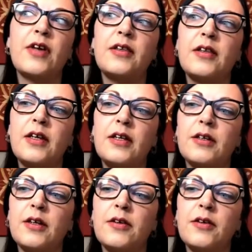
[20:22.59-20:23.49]
that, you
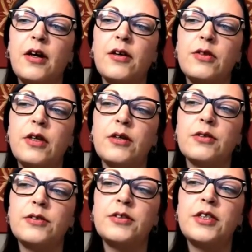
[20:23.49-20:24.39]
know, holding
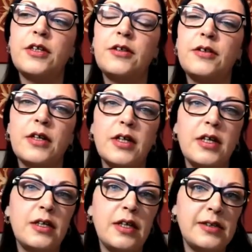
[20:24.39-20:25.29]
on to
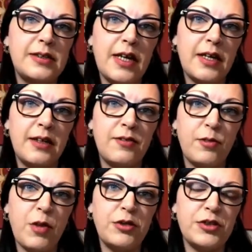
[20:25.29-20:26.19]
these negative
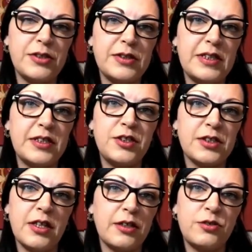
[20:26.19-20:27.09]
emotions is just
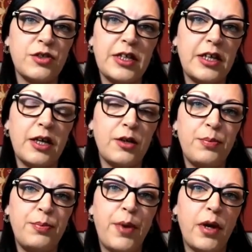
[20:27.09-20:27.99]
like drinking a
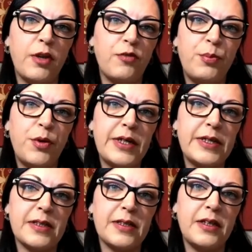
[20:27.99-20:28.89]
bottle of
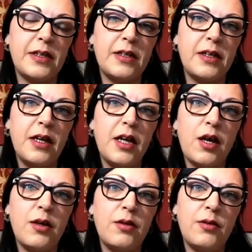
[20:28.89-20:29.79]
poison and
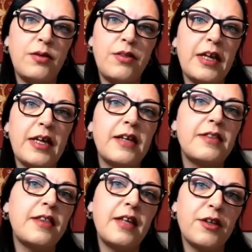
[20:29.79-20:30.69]
thinking that
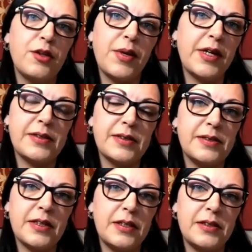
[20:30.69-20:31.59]
the other person's
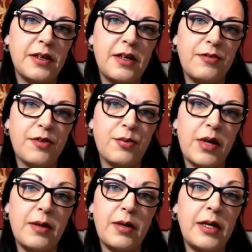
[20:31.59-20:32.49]
going to die from
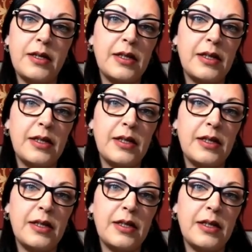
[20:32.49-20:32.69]
it. It's